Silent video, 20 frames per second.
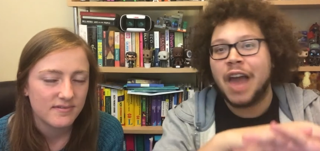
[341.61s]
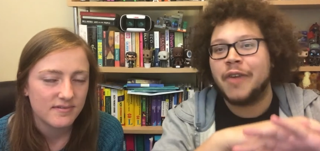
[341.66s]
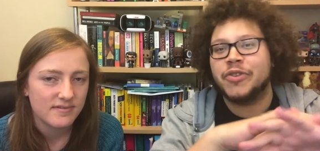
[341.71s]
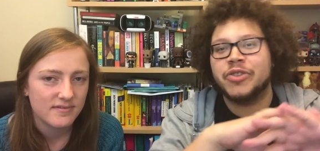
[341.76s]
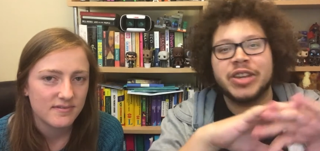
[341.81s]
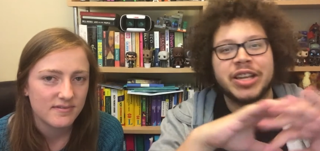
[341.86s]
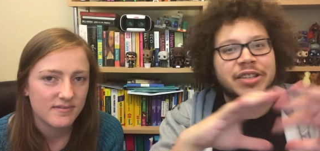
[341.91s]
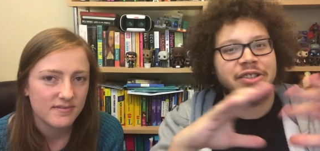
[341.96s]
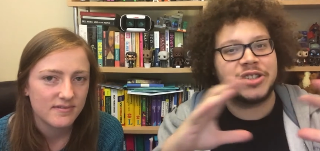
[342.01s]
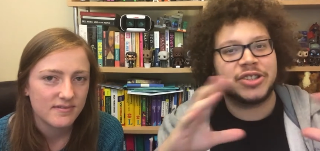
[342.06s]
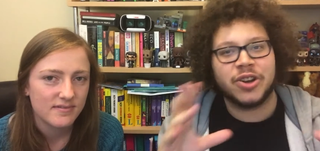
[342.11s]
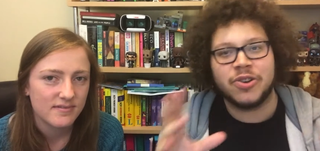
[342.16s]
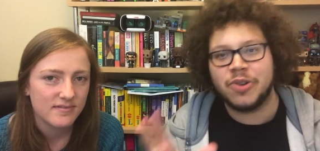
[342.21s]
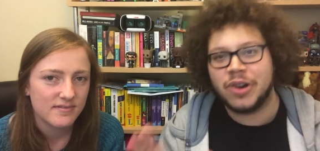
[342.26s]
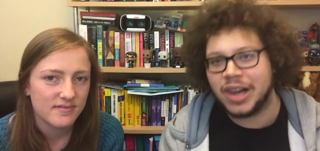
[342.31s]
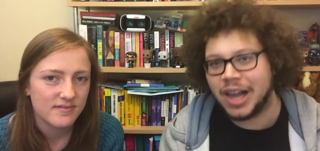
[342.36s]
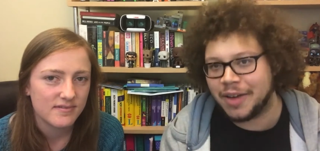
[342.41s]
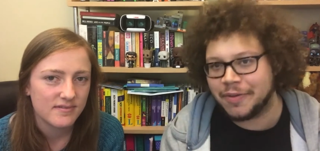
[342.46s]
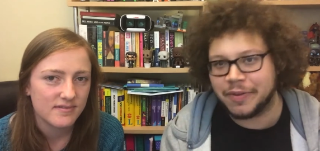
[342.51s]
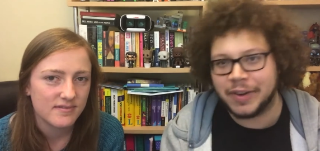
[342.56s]
Speaker 1: Everything is so
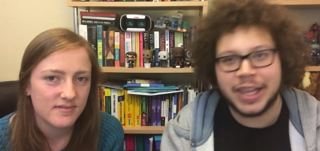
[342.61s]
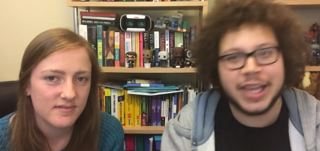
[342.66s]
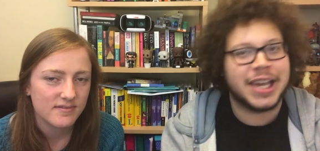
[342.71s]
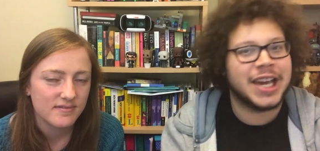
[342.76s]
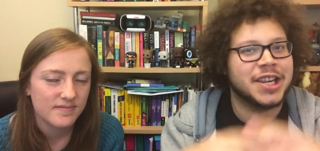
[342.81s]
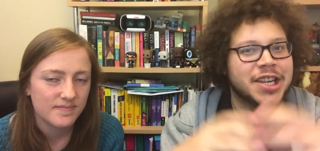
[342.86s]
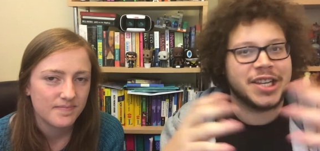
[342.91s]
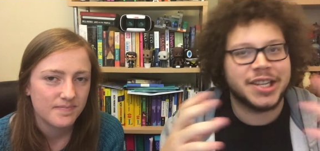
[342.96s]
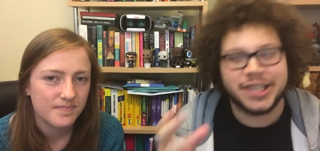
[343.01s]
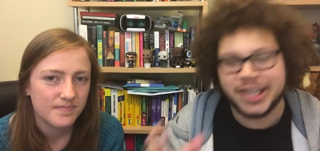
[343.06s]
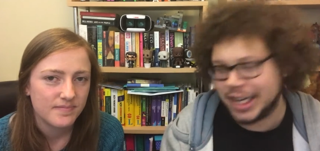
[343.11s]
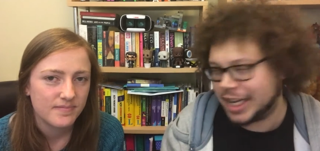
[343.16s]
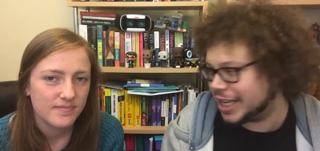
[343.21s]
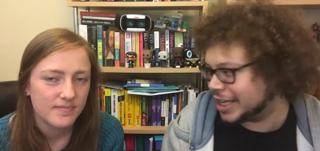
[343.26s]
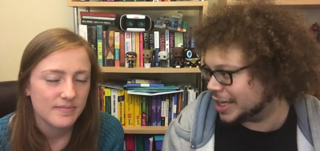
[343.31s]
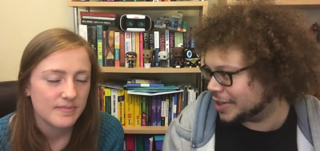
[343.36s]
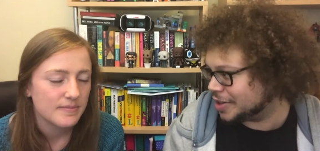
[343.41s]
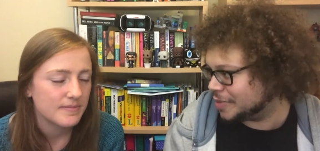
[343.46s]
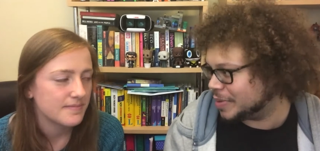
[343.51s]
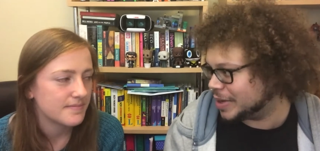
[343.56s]
lovely and
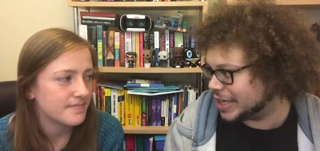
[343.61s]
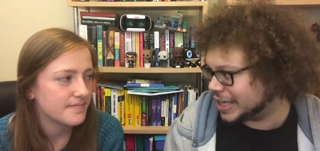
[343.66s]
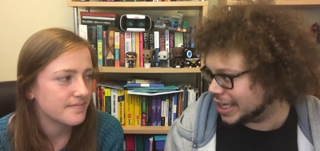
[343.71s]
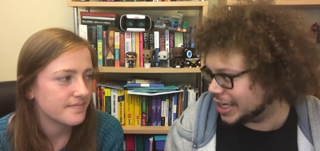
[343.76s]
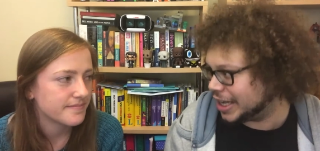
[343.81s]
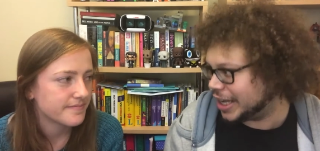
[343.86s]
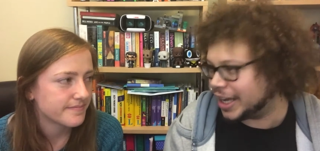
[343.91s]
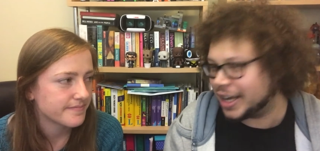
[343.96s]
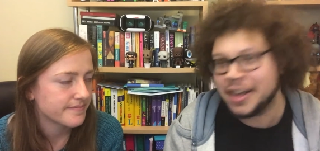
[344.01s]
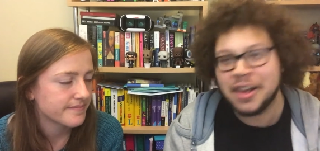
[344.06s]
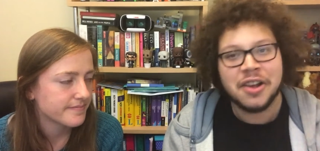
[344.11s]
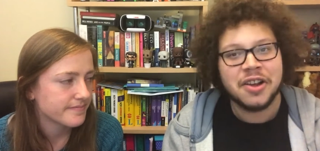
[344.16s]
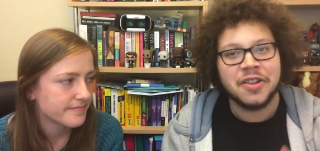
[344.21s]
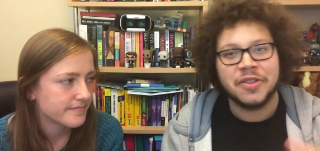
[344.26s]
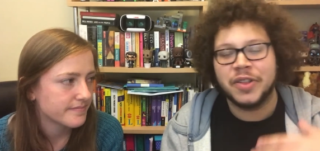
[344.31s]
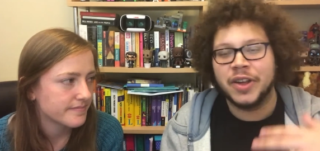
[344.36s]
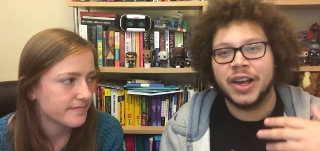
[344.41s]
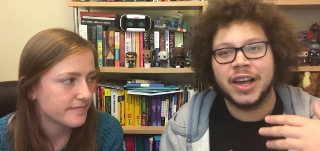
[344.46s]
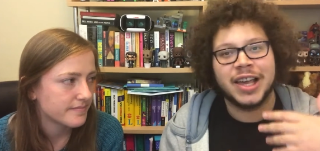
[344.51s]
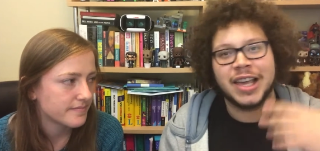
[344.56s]
idyllic in the beginning
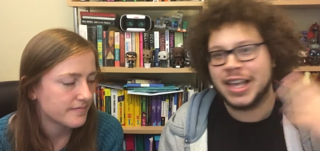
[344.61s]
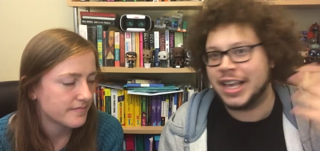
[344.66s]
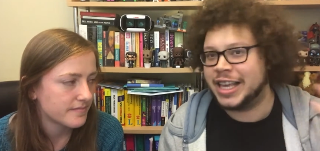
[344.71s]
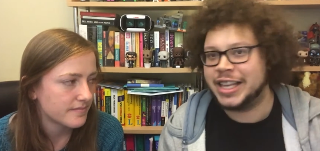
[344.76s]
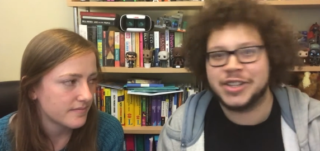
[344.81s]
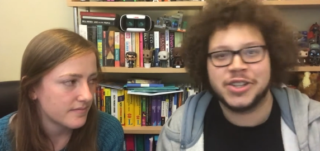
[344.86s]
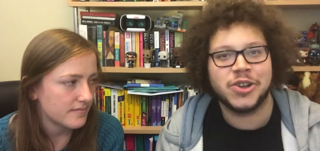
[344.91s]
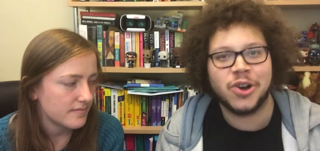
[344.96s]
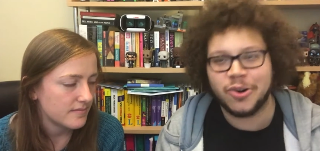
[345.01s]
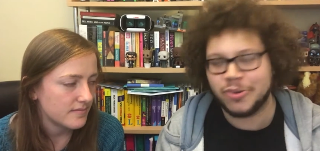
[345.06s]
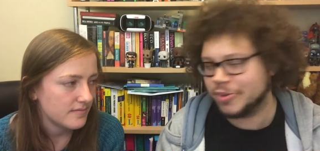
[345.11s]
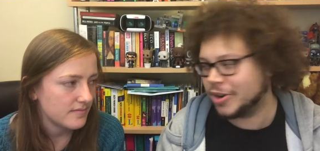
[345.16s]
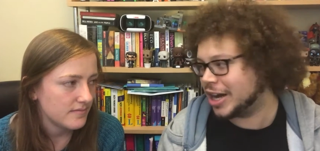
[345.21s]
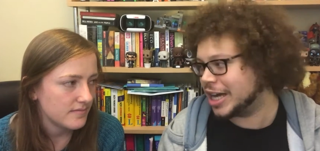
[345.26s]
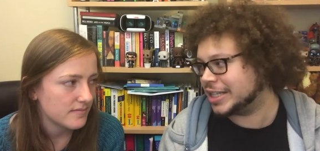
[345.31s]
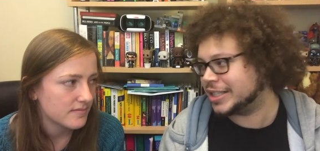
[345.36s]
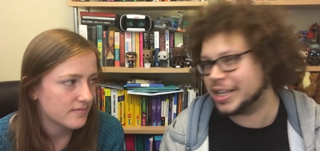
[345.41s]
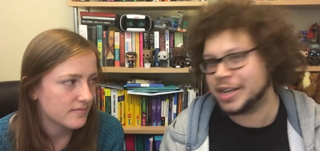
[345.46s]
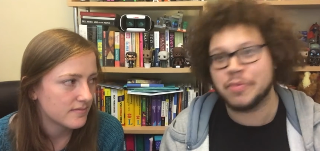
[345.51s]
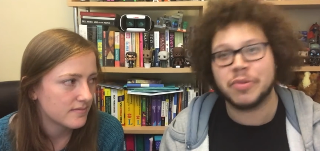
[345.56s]
that he's not
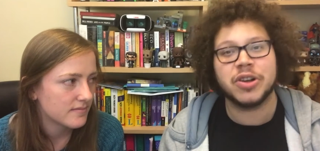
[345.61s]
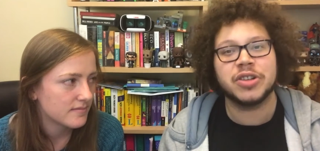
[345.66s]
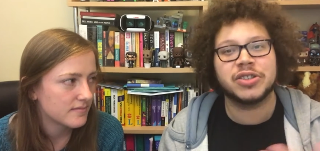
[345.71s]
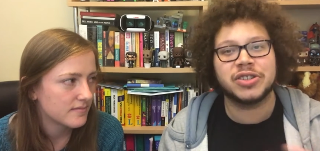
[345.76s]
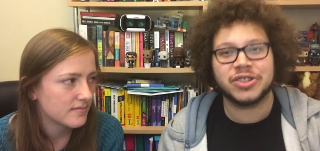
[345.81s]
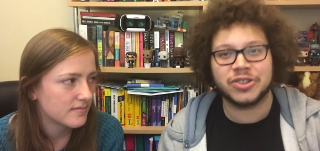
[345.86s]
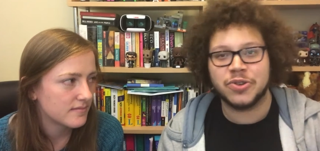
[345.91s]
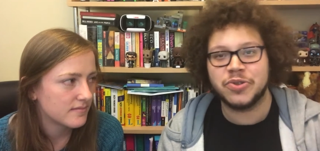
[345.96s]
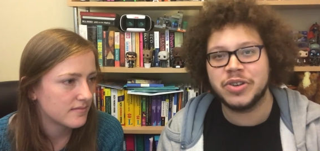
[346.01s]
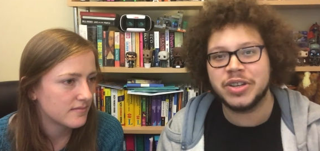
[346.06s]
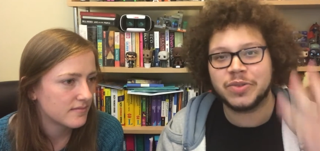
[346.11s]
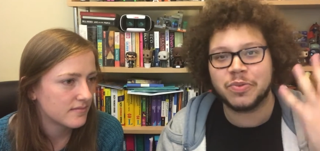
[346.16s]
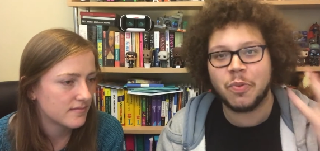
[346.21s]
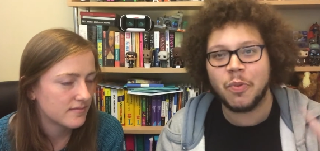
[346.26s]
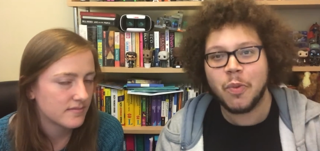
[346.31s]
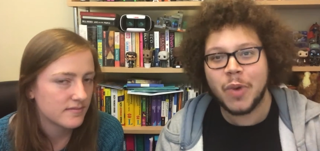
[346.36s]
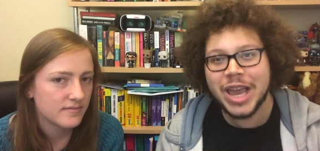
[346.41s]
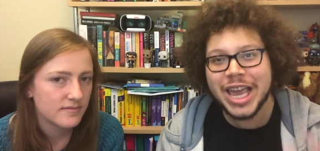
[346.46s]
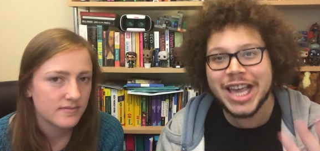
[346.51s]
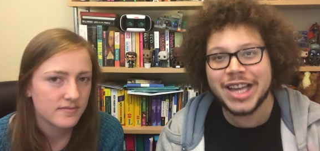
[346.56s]
writing. But as soon as
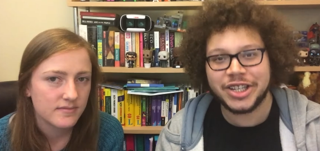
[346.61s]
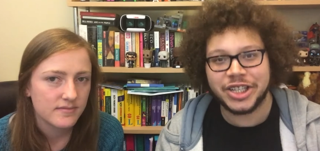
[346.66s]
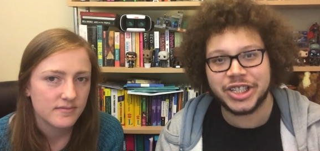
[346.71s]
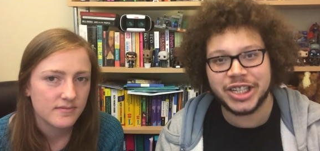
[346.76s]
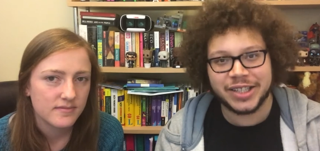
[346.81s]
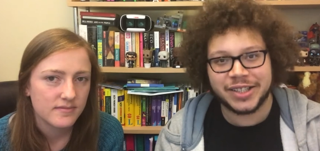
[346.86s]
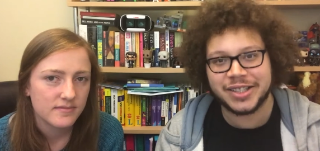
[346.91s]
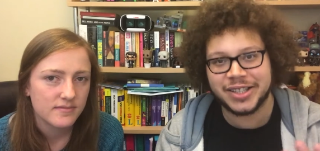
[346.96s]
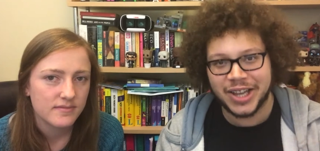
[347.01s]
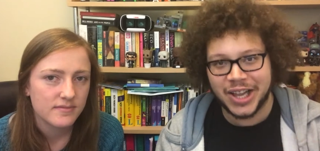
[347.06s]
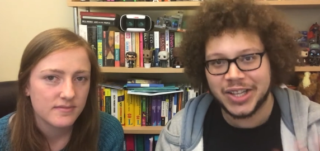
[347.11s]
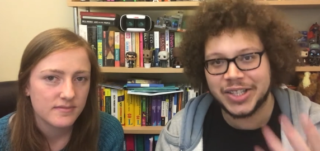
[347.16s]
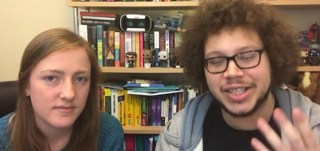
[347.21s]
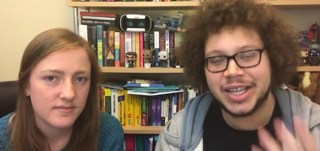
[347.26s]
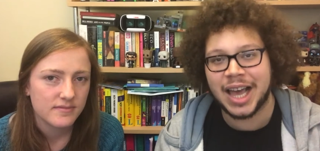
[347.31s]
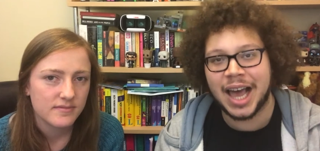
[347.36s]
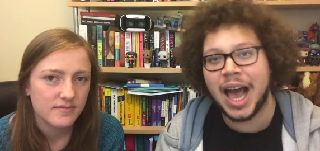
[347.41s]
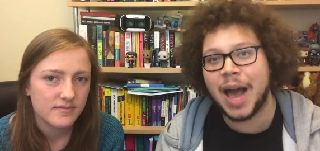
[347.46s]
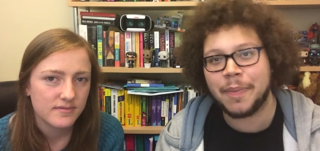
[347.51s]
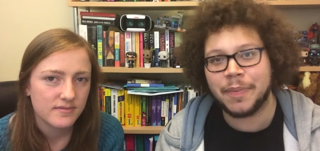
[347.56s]
weird shit
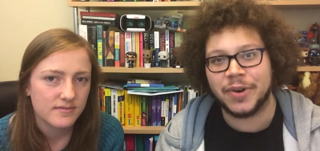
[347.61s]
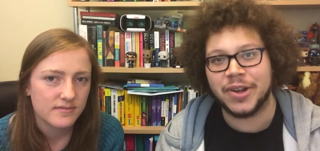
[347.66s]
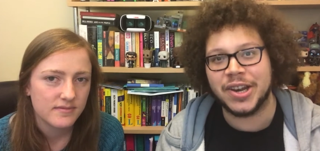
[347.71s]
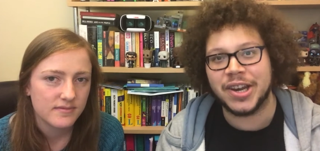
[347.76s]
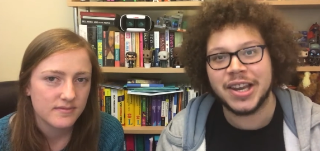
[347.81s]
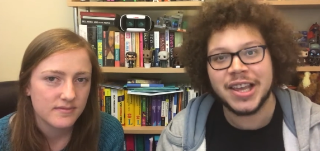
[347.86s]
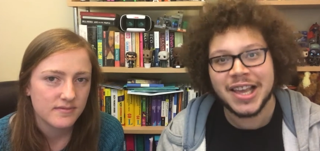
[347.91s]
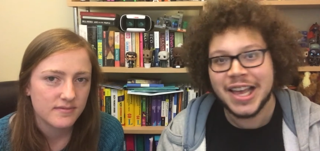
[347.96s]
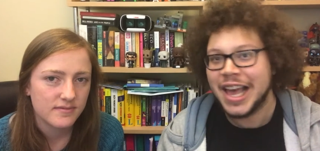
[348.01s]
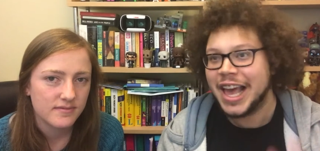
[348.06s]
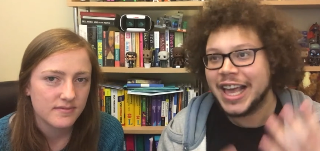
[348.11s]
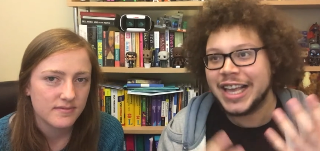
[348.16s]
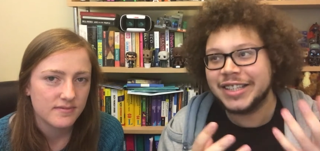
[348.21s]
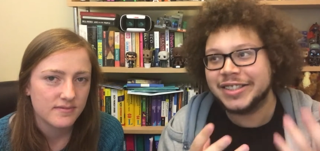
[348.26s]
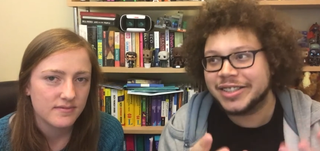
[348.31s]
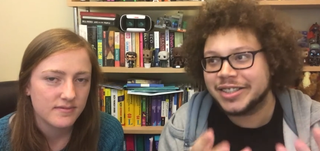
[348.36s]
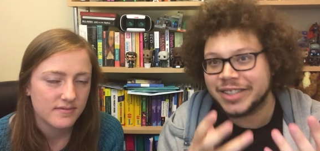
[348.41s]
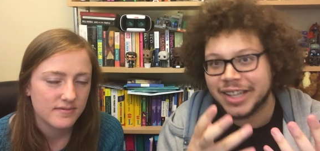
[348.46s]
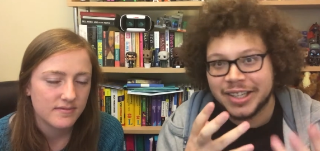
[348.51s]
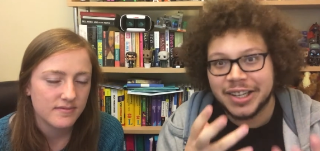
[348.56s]
starts to happen,
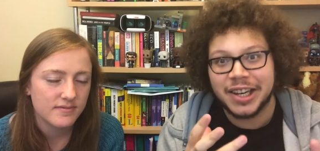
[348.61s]
he's